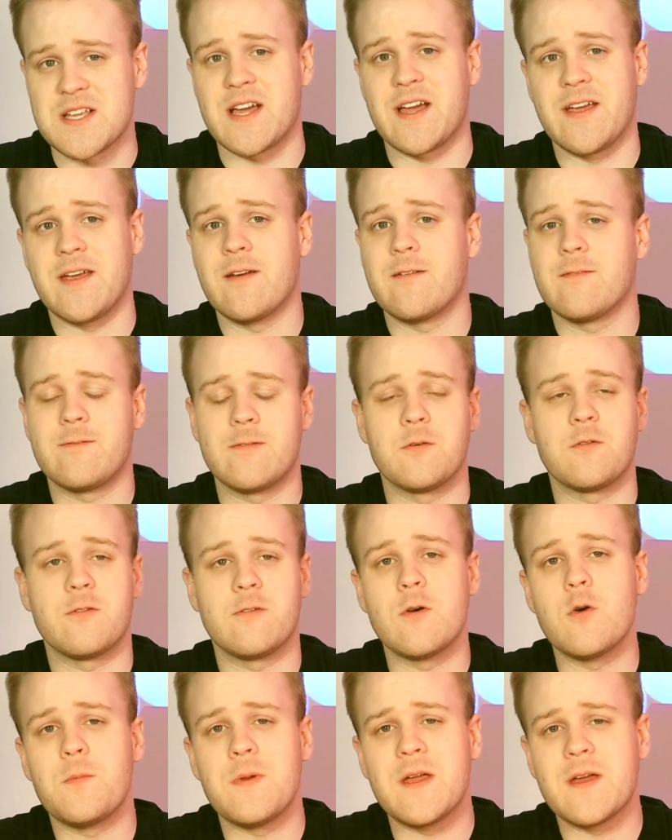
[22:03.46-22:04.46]
I have
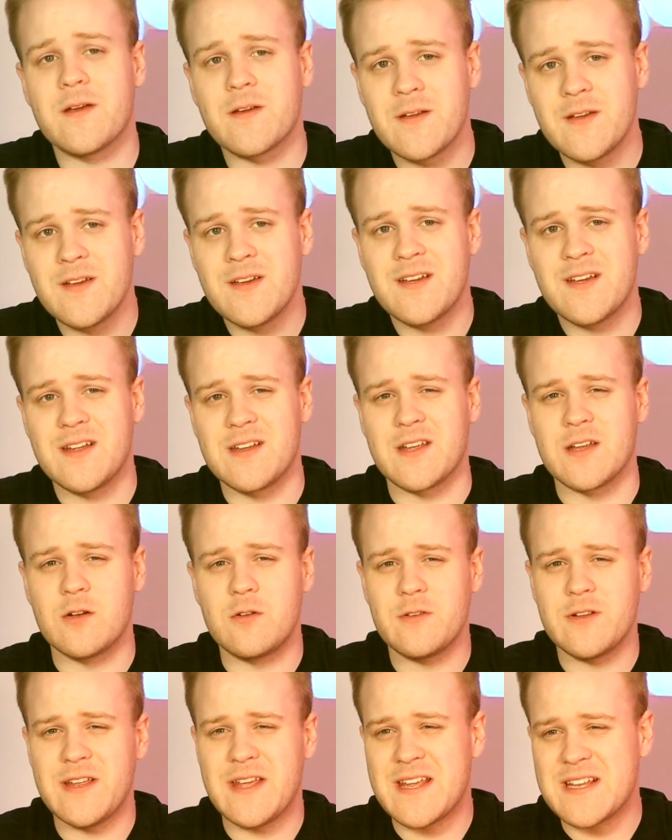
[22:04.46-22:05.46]
photophobia and can
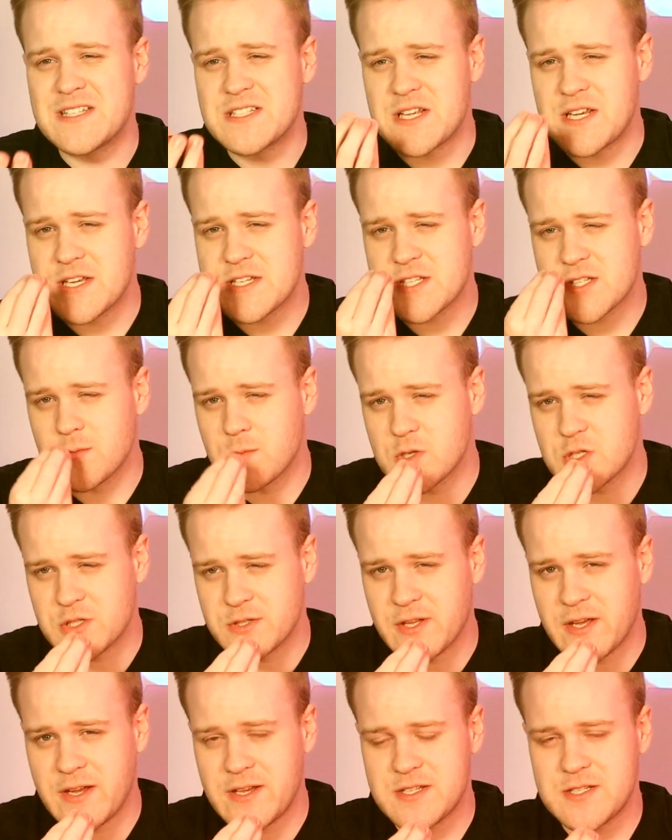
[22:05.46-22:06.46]
only intake so much
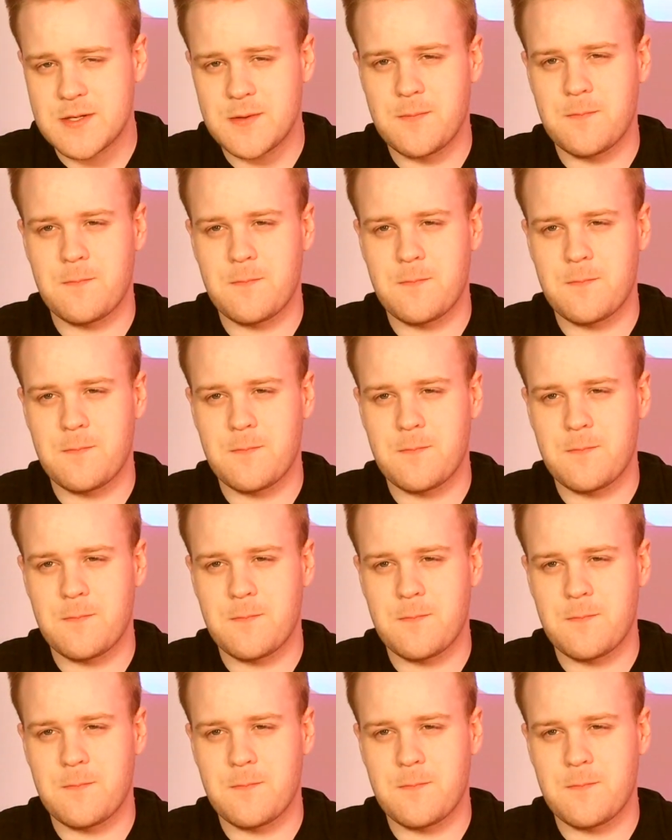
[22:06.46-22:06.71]
light.